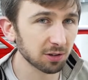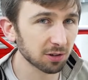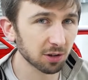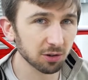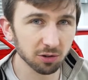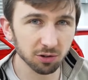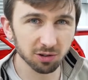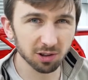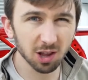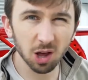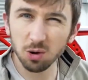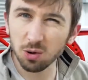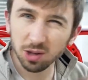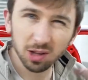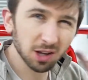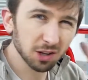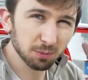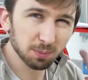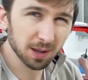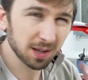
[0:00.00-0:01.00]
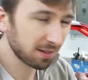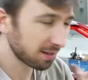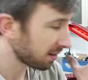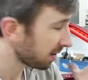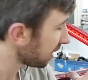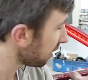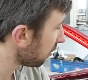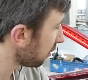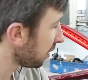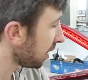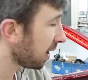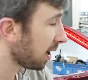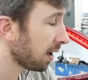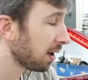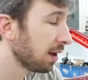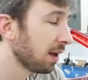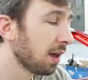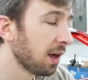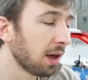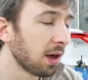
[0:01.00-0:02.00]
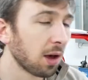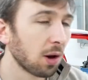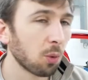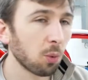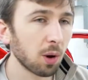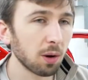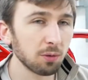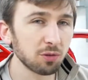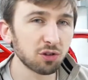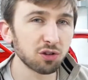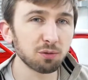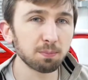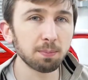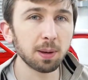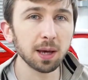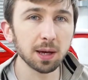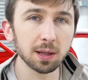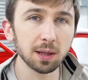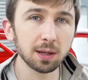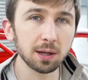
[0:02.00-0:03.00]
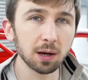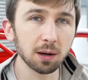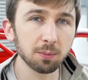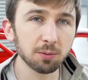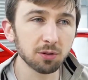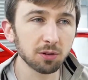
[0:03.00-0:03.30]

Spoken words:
so just localised places here and there where it was just pickling up.